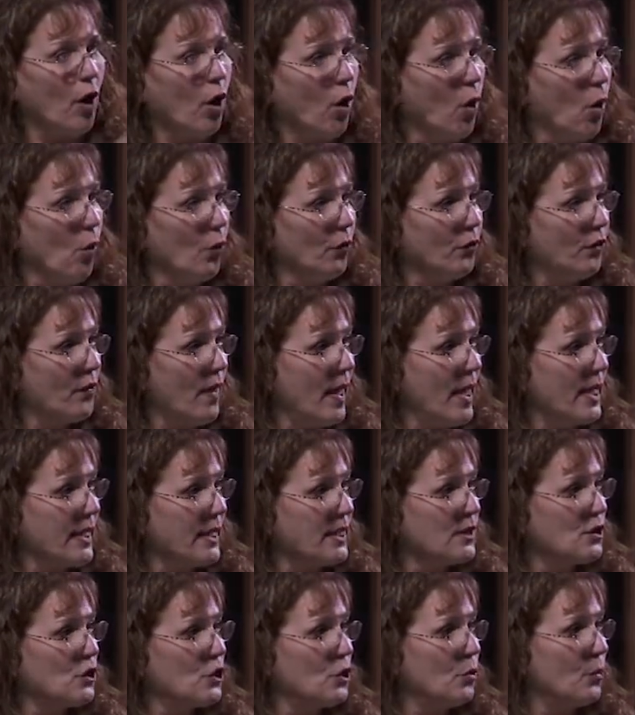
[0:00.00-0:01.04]
whole thing
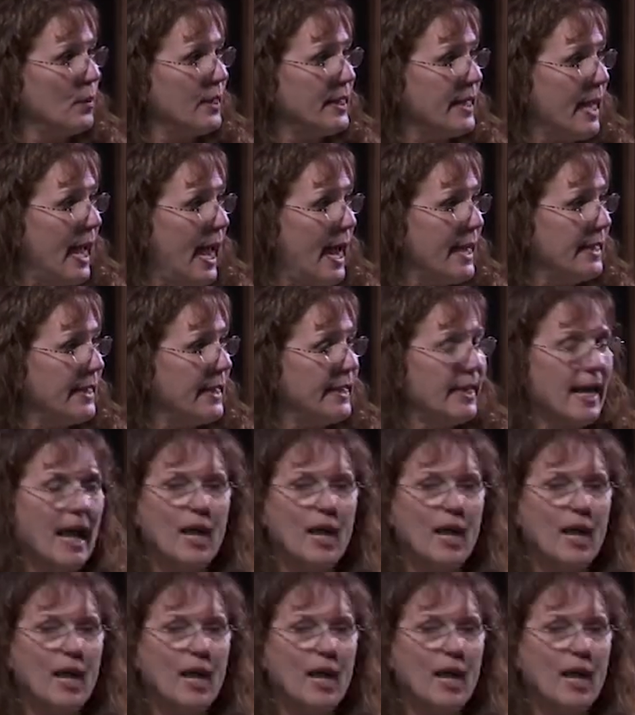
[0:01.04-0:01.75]
is creating